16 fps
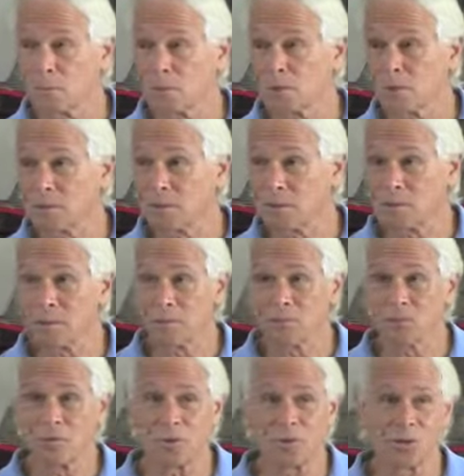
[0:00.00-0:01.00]
right,
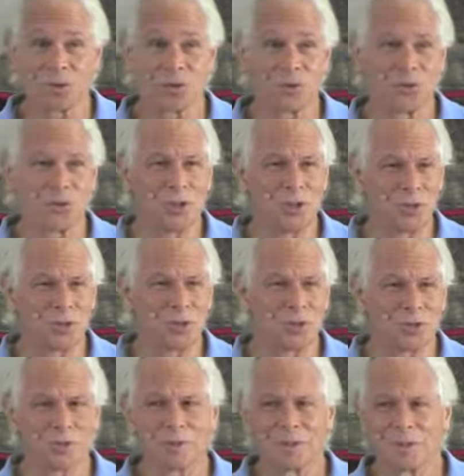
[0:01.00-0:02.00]
if one is a good
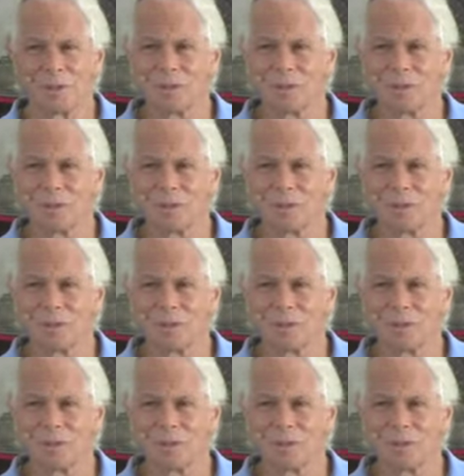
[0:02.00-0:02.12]
teacher,